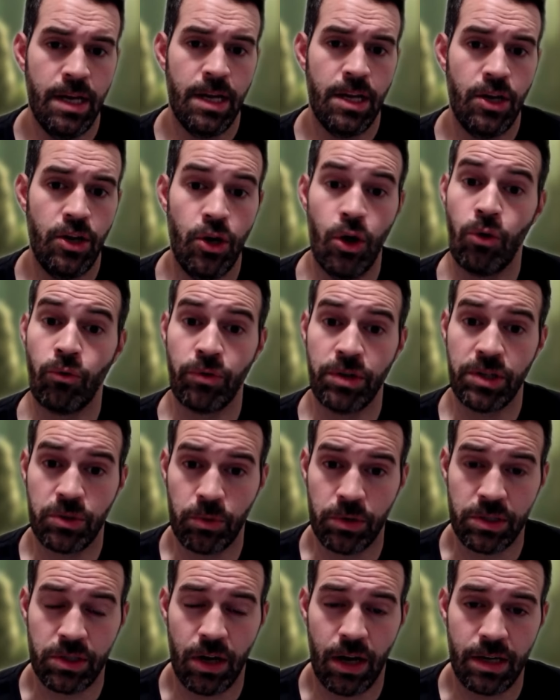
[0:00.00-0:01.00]
no
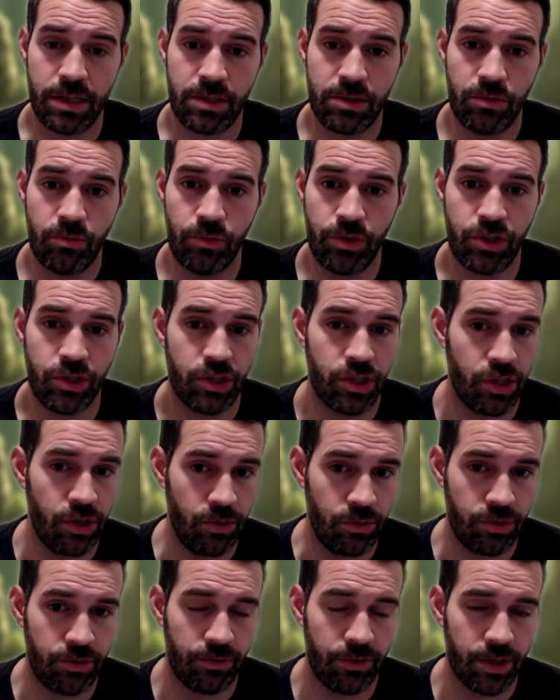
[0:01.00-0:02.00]
resource costs, which is
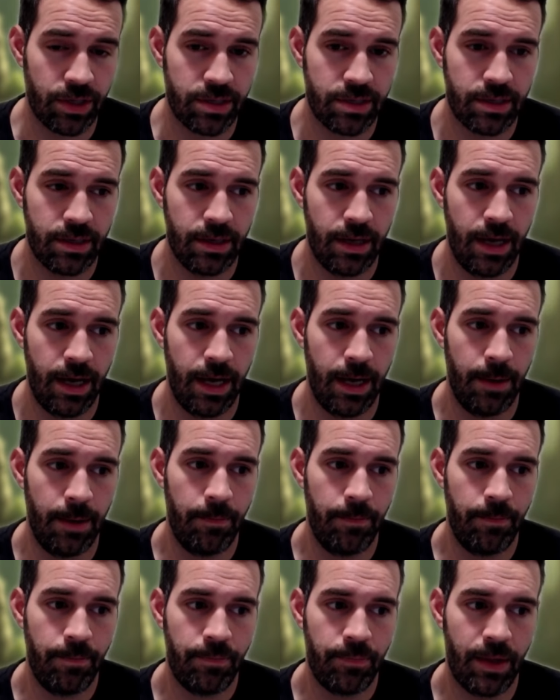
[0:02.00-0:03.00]
huge for this.
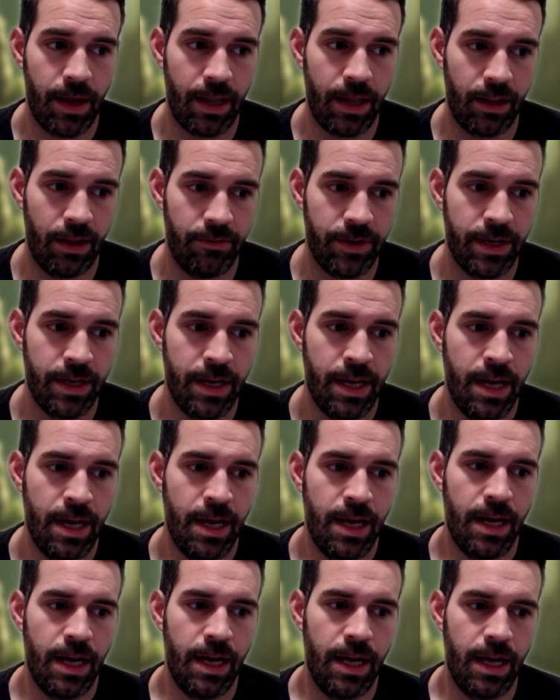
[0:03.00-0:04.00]
I love it.
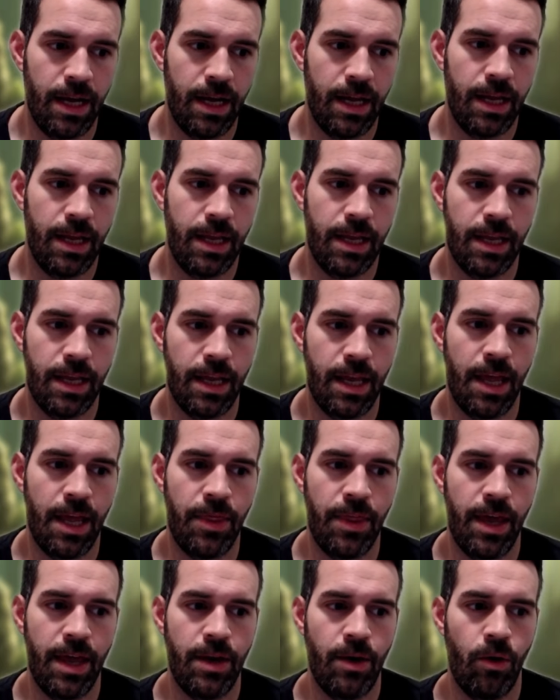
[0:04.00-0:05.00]
Uh, and
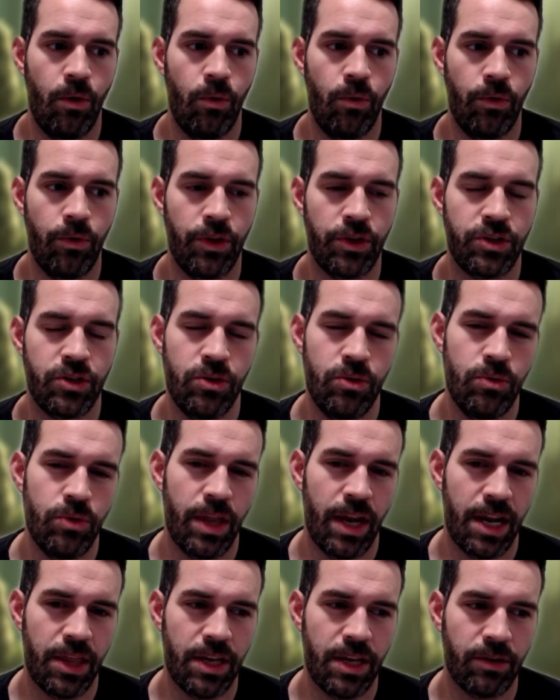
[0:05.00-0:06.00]
then the two
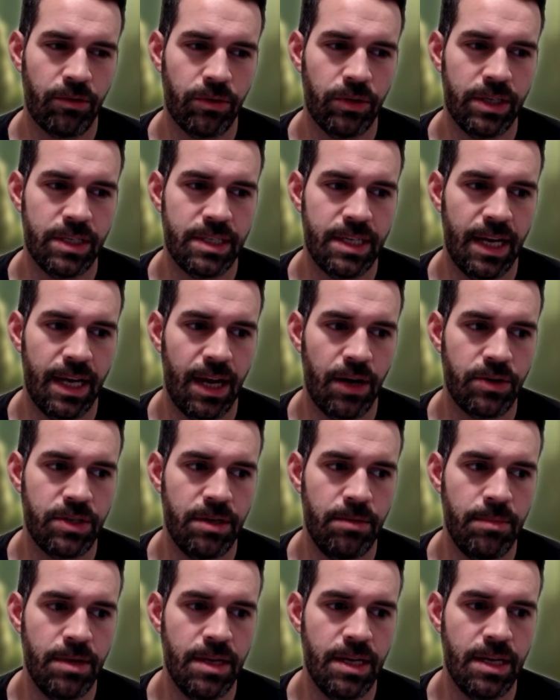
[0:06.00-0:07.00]
that I think really stand out to
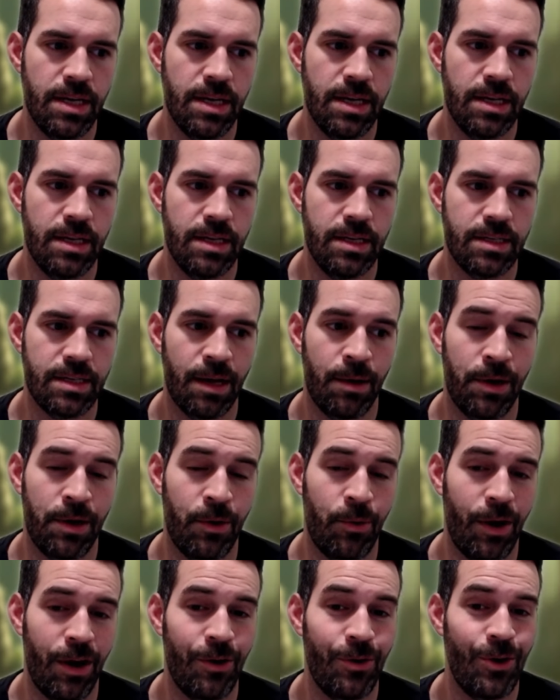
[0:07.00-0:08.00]
me is I
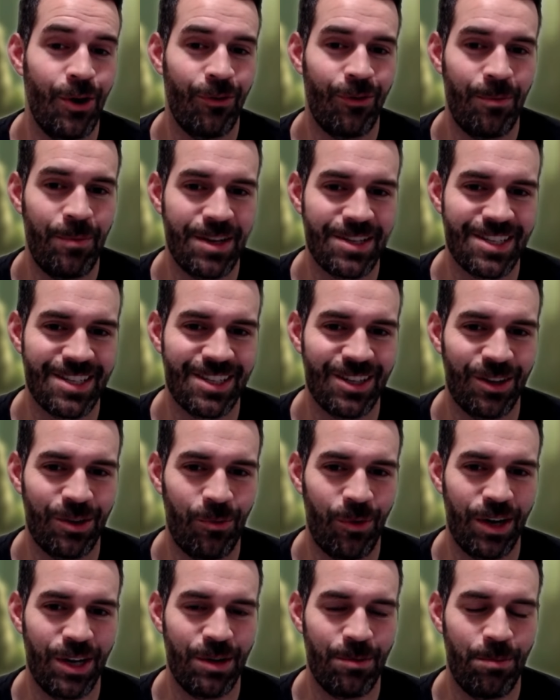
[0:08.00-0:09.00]
don't know if I'm necessarily
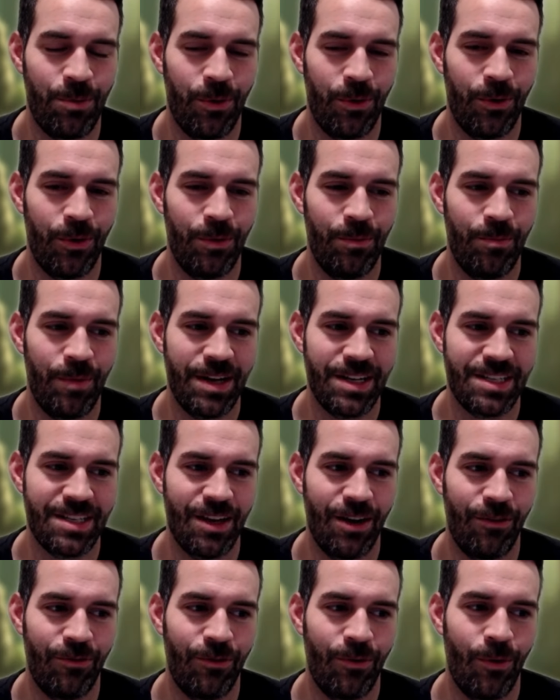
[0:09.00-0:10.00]
wanting to pull
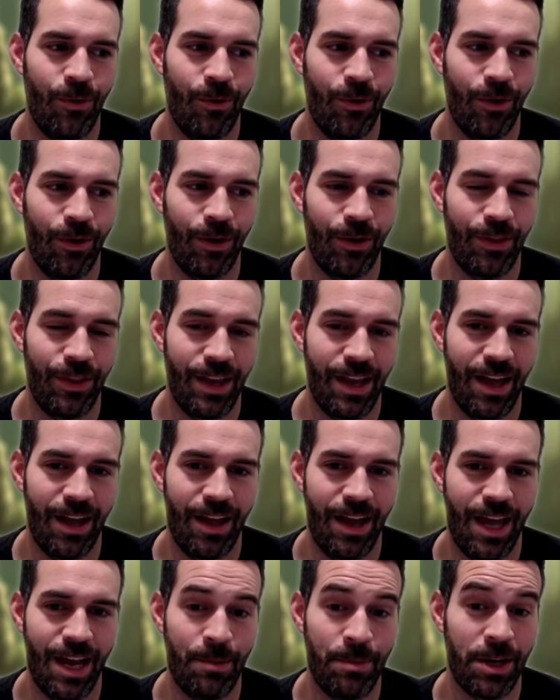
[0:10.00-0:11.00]
myself or the
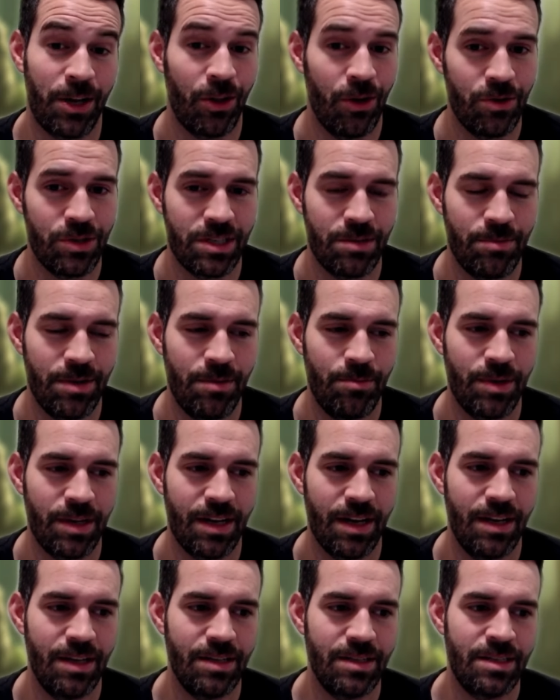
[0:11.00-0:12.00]
enemy close to me
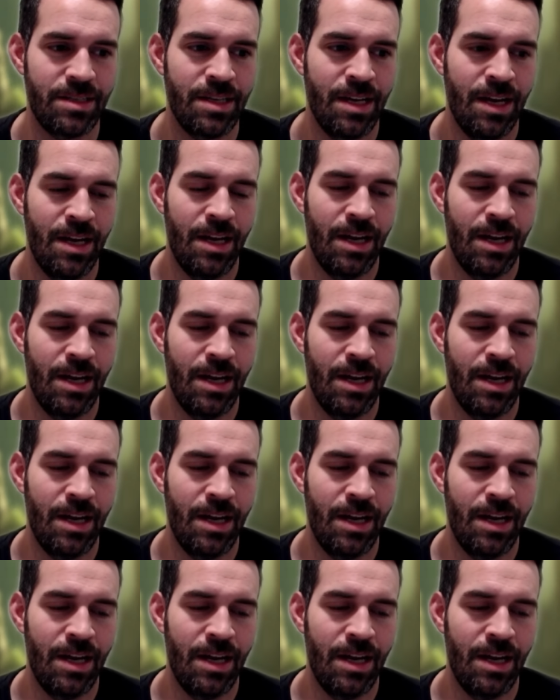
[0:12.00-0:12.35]
because